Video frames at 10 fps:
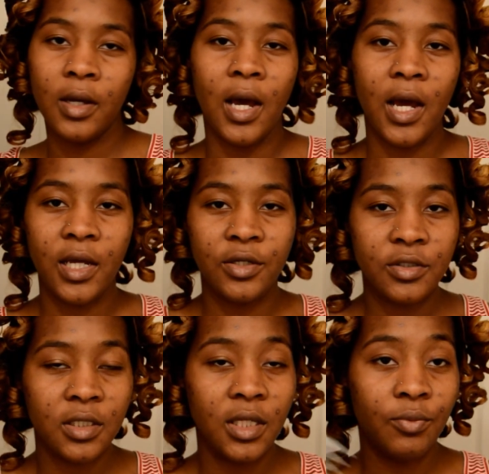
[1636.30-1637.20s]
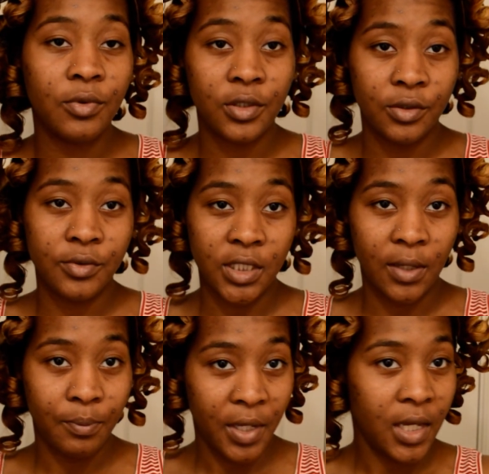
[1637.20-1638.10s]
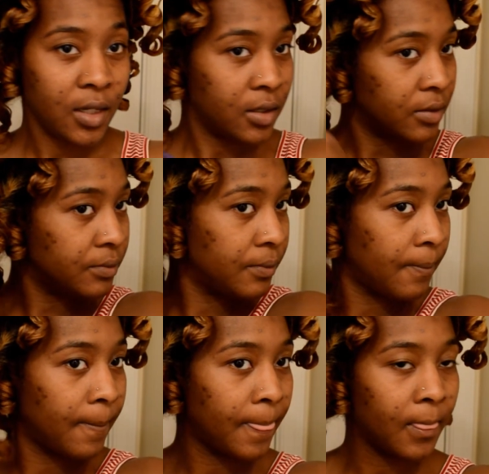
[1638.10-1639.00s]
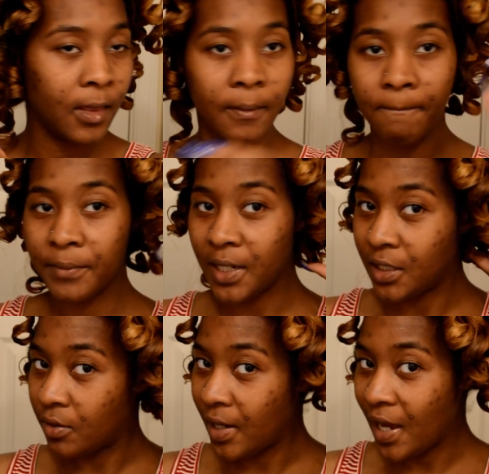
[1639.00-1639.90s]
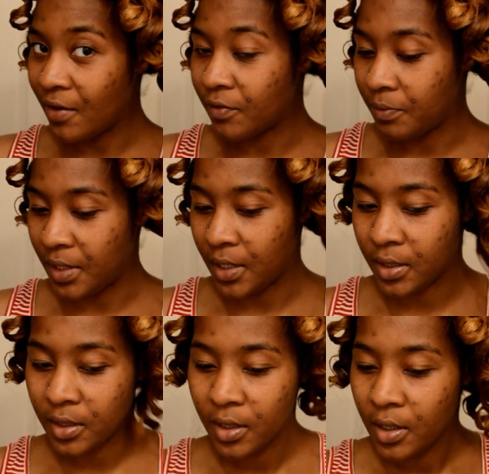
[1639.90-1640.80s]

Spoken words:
I usually will use a pick, but I don't have a pick.